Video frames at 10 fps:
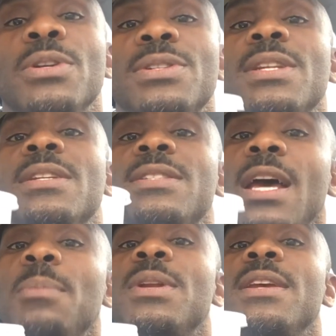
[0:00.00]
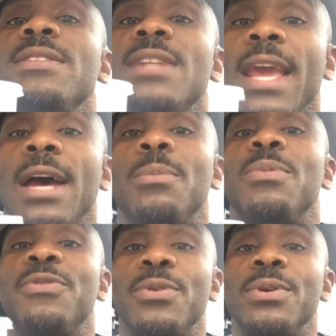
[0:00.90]
You see the top of their scalp
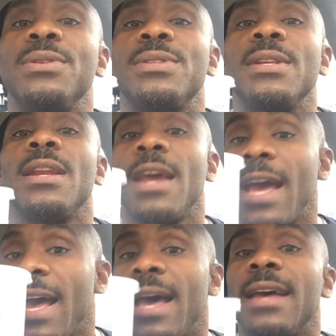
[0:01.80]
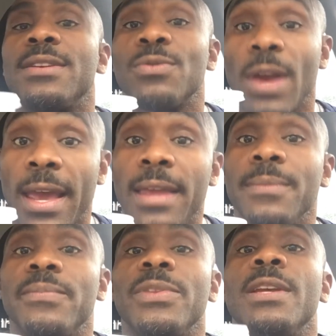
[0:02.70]
before you see their eyes, right?
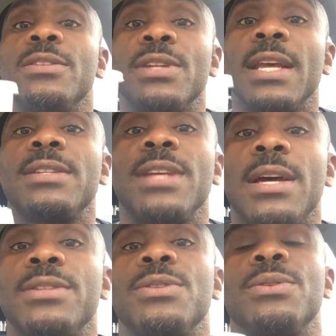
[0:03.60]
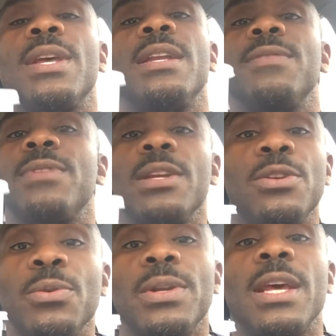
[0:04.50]
So that tells you that if they're
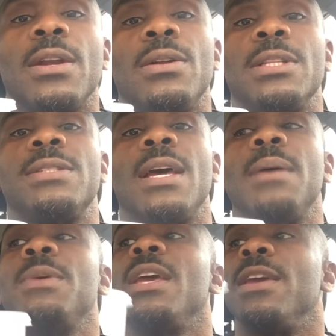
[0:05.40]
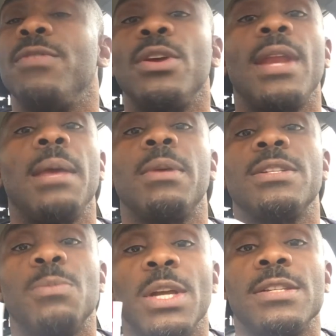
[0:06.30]
doing that all the time, if your name
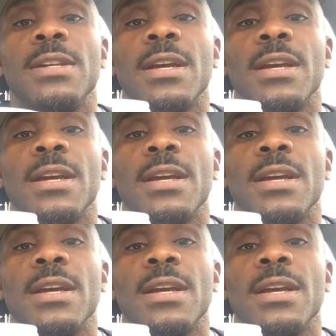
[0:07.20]
gets mentioned in